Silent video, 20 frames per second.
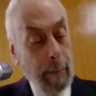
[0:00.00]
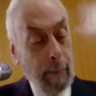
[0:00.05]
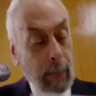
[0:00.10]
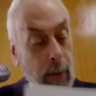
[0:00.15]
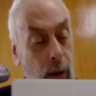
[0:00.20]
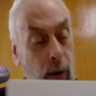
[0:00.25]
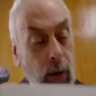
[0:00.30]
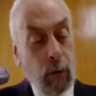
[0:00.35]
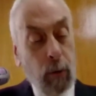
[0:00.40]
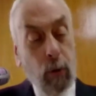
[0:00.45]

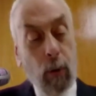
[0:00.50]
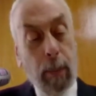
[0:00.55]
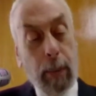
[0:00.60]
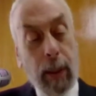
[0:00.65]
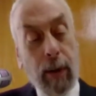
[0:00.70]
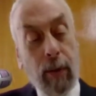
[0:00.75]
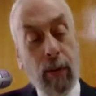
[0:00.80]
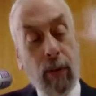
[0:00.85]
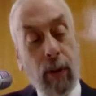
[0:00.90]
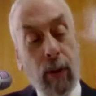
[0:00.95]
also
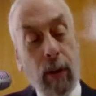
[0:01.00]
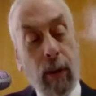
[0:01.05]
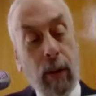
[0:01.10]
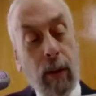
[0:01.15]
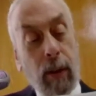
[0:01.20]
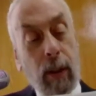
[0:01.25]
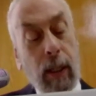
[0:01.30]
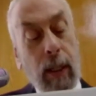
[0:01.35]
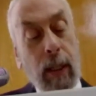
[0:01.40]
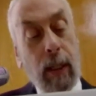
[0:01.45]
present
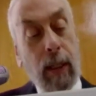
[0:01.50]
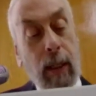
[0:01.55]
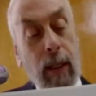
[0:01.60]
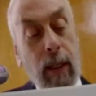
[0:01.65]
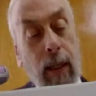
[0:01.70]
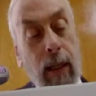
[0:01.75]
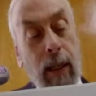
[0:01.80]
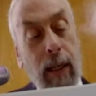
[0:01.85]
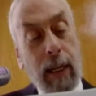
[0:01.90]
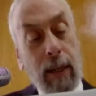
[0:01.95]
in
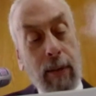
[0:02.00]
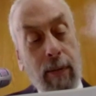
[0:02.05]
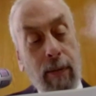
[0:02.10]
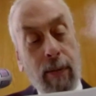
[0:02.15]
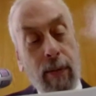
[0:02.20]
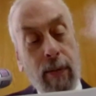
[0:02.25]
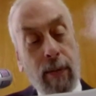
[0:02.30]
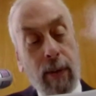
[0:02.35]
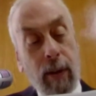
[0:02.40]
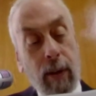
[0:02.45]

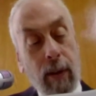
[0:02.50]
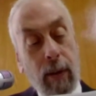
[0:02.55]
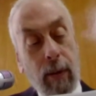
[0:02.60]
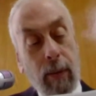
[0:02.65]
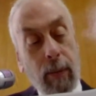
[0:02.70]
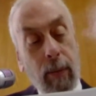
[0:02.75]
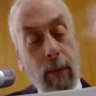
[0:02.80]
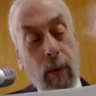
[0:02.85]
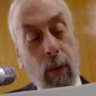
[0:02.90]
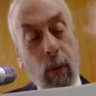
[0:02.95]
Liv
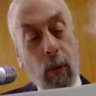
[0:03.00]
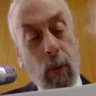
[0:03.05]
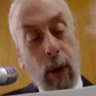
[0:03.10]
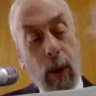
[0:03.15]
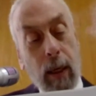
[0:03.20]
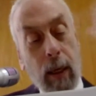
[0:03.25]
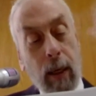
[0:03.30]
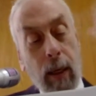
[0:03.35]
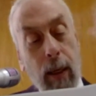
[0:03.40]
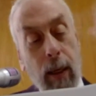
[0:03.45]

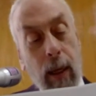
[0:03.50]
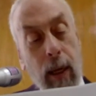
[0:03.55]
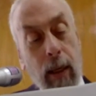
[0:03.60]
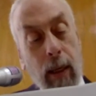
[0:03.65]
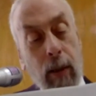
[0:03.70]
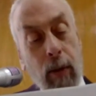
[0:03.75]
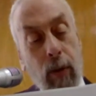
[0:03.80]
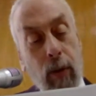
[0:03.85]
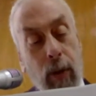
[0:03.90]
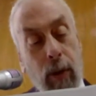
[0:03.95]

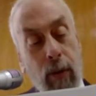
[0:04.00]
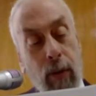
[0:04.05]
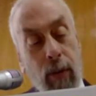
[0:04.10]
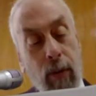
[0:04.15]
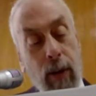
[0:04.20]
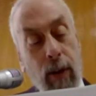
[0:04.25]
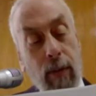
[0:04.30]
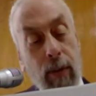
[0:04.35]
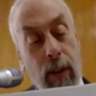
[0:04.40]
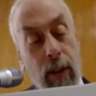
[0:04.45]

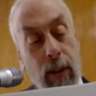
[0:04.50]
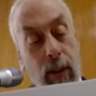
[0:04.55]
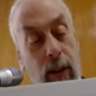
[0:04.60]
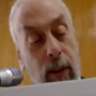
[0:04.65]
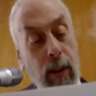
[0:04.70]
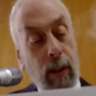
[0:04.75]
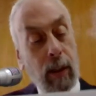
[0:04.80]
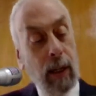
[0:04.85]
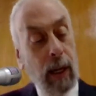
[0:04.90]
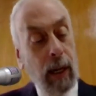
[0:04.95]

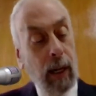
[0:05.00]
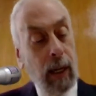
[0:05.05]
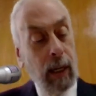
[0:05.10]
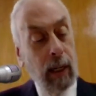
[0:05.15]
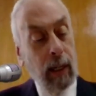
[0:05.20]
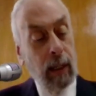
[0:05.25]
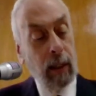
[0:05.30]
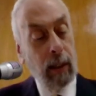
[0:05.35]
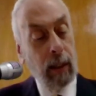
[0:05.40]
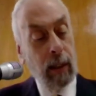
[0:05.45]

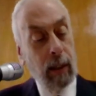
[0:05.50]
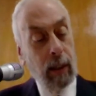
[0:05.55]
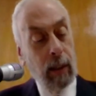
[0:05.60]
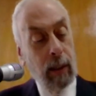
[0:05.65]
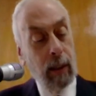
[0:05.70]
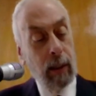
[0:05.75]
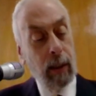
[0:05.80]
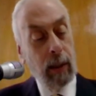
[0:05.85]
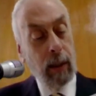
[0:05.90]
179.